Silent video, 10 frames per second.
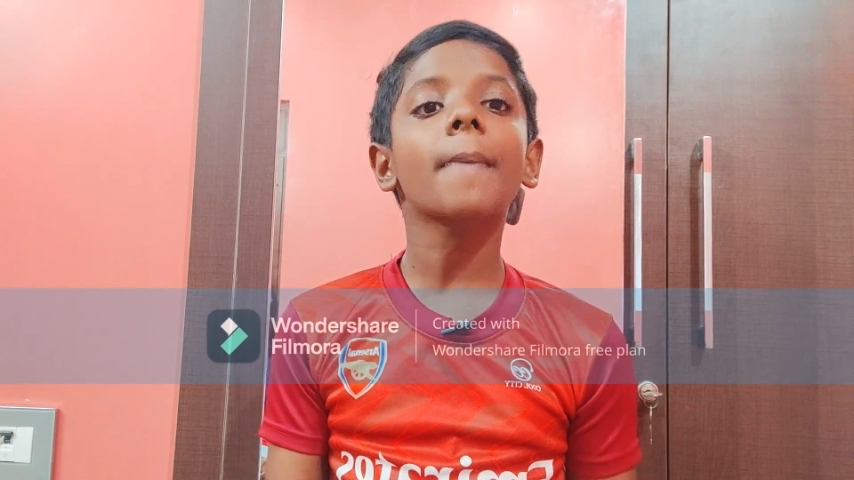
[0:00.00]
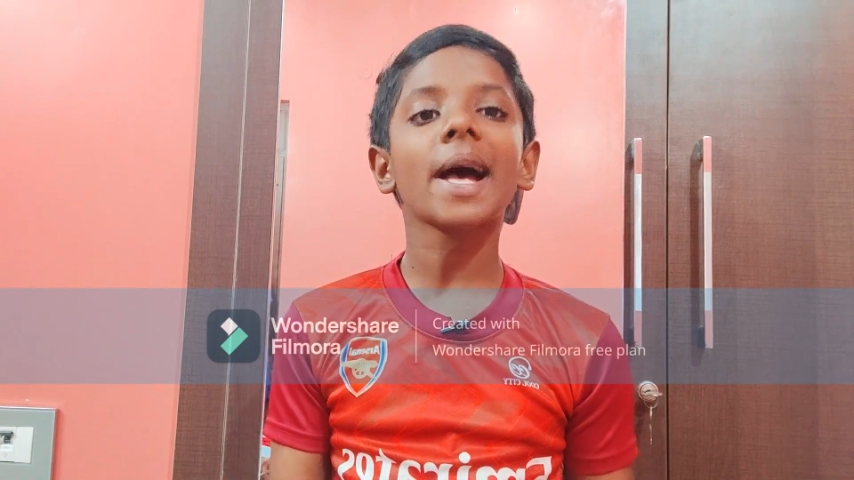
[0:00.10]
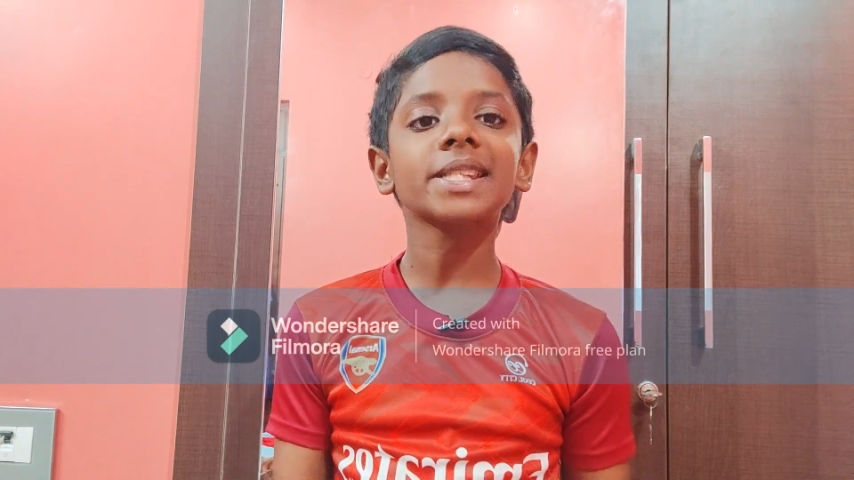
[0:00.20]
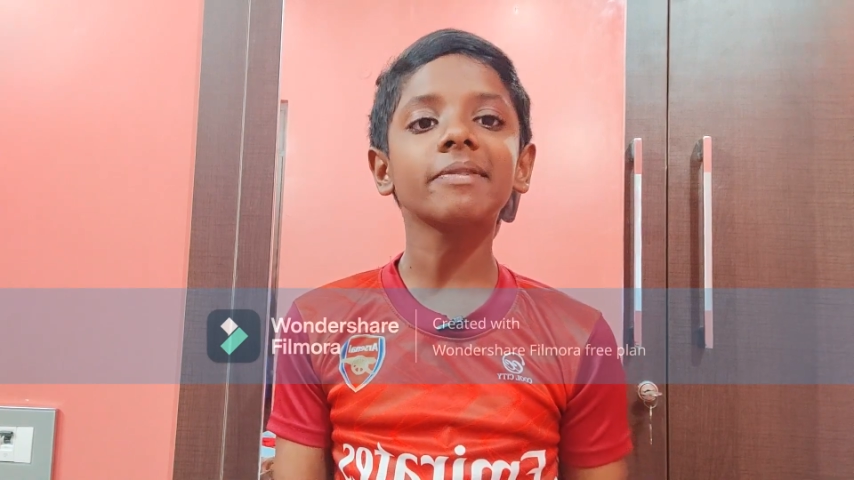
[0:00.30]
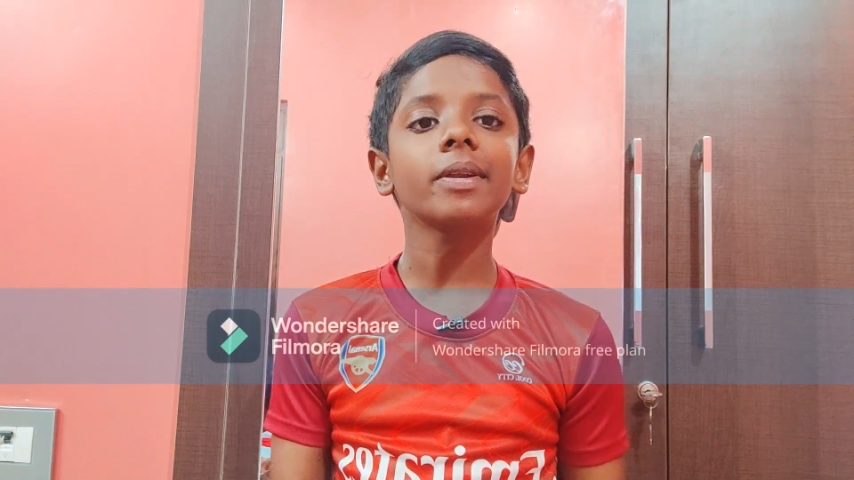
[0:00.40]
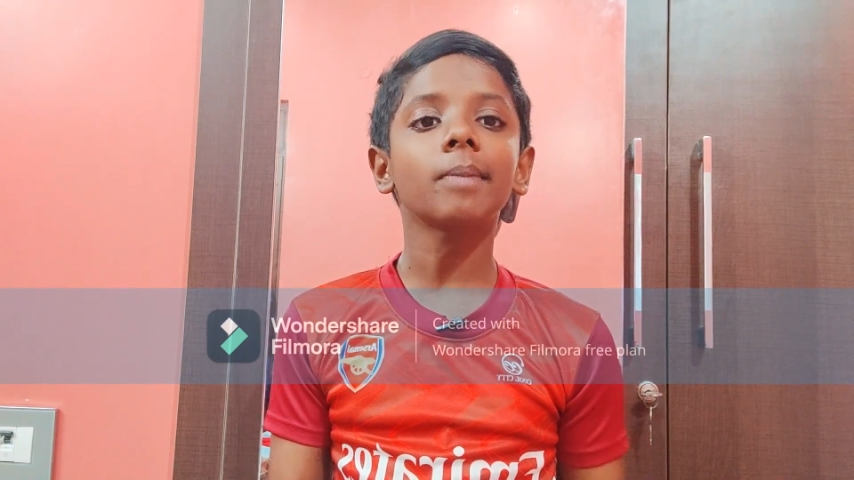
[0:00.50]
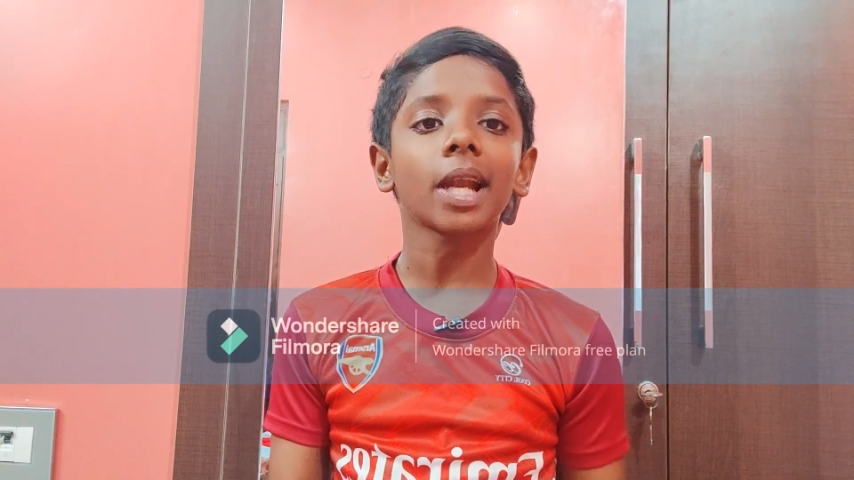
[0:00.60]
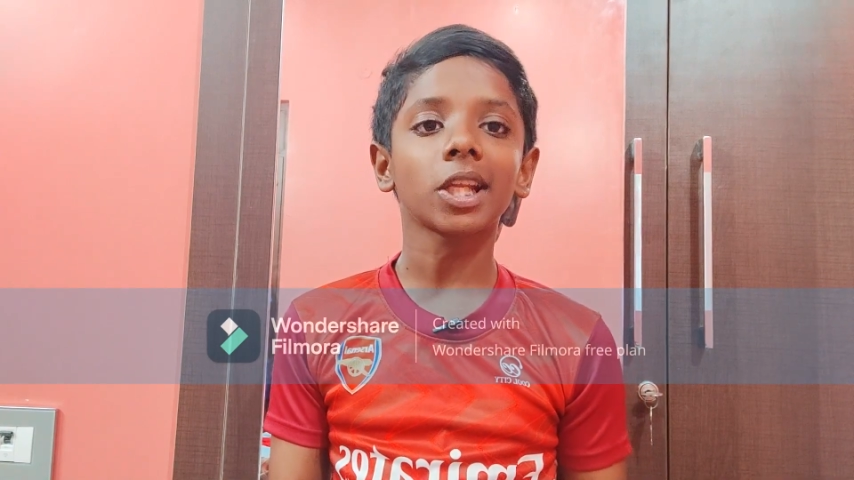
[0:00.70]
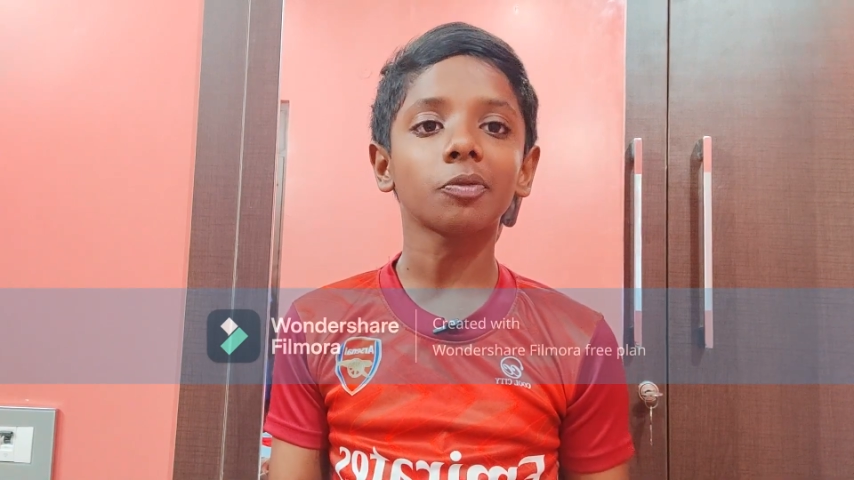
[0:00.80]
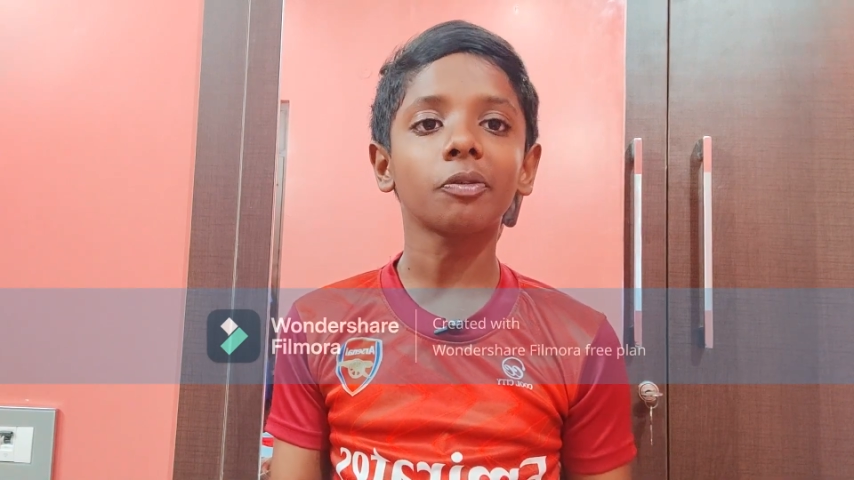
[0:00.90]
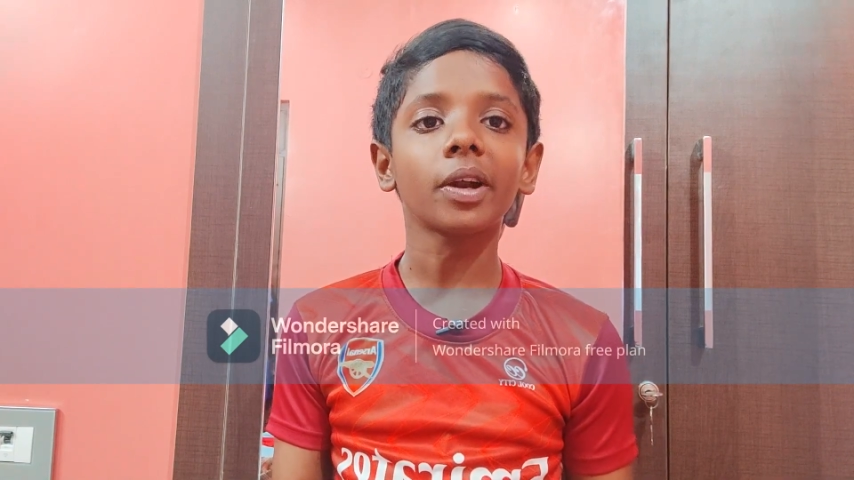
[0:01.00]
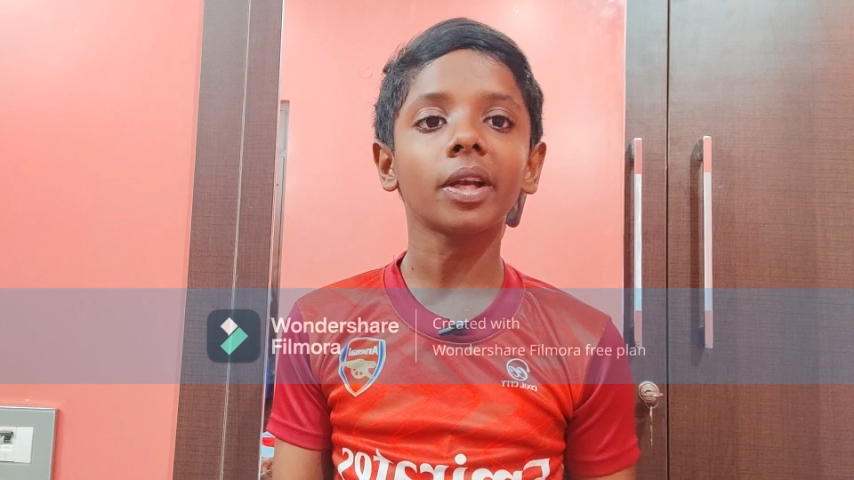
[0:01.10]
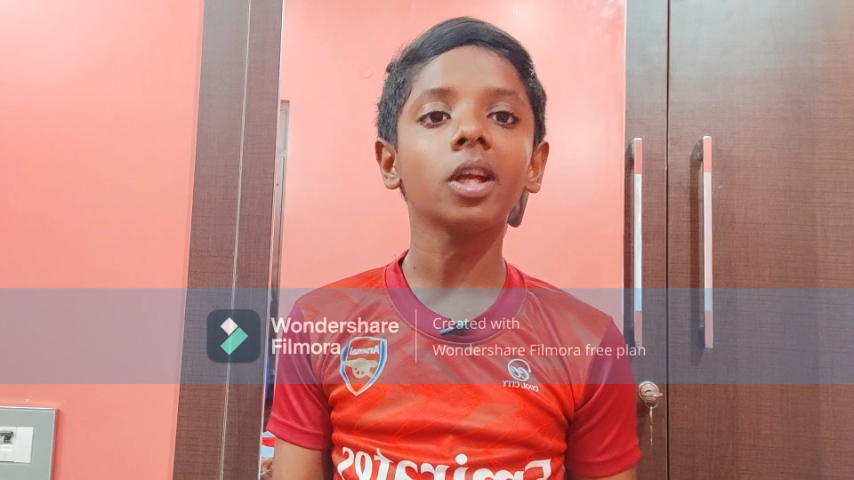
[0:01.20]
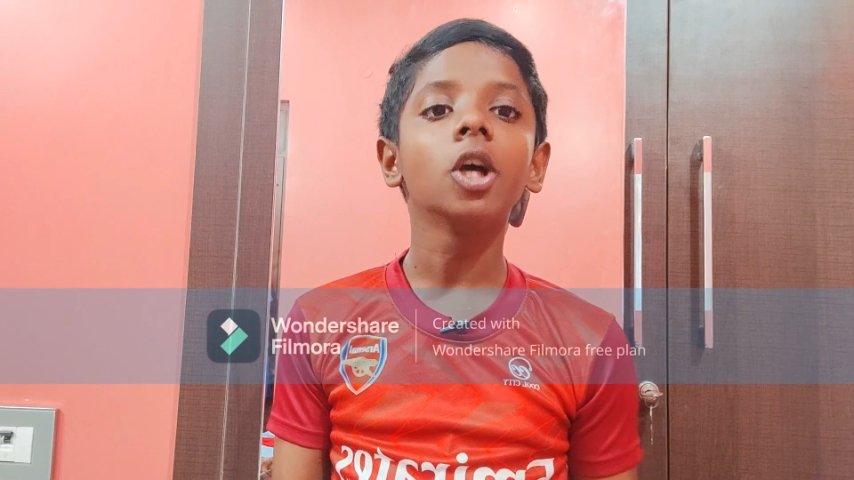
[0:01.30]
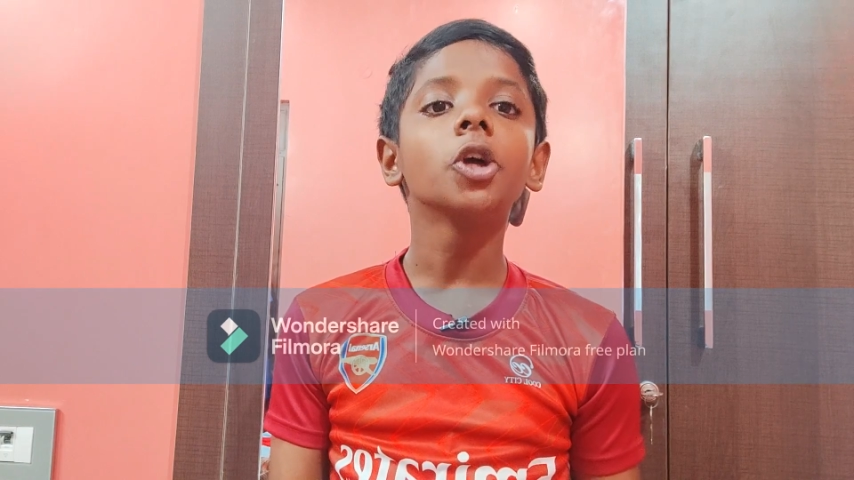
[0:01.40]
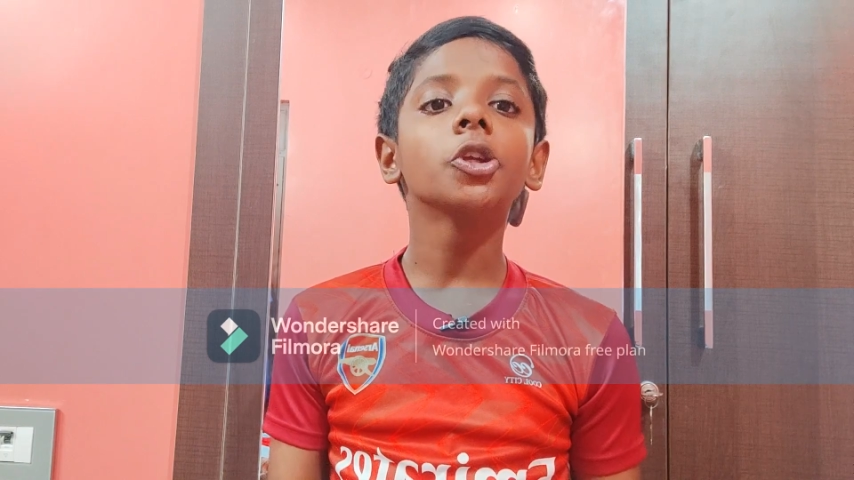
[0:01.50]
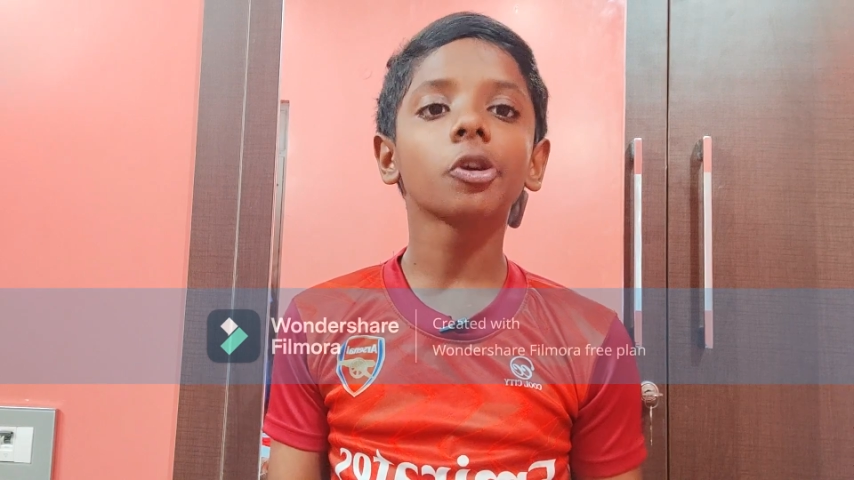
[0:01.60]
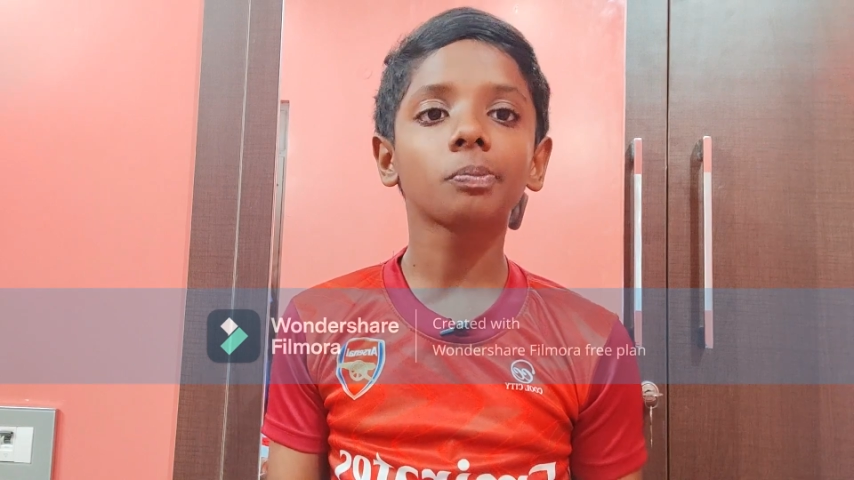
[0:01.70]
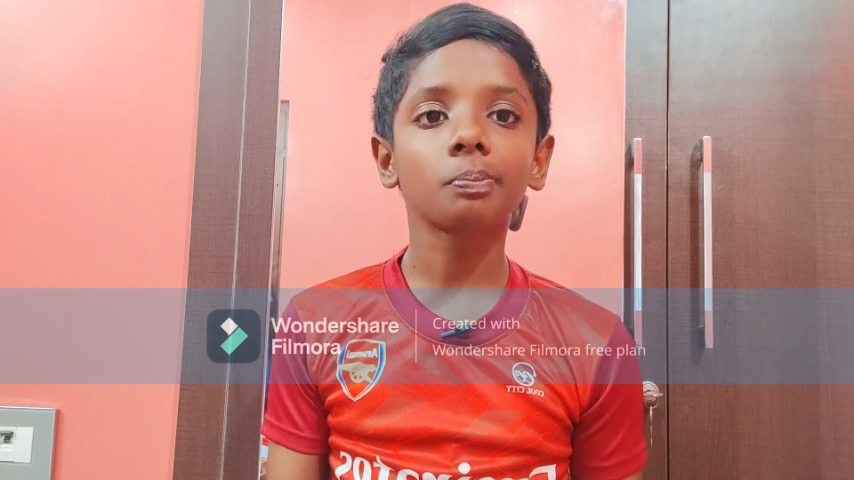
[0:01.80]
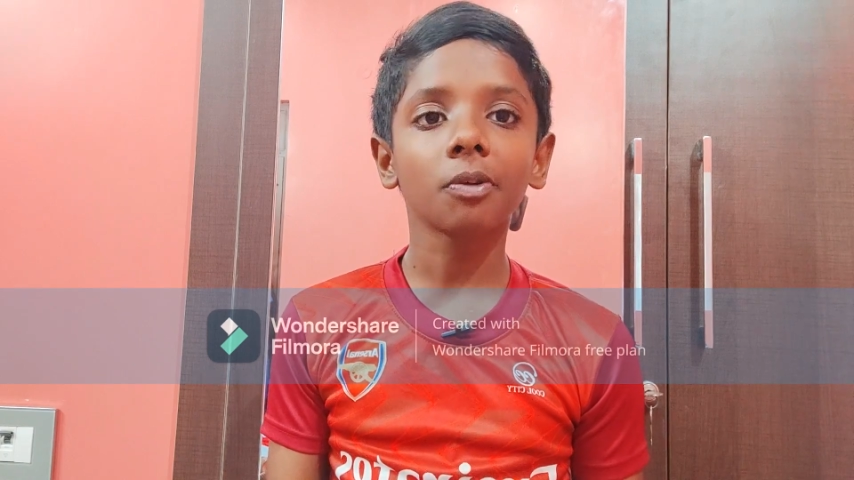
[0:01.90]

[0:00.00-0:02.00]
passively managed fund, your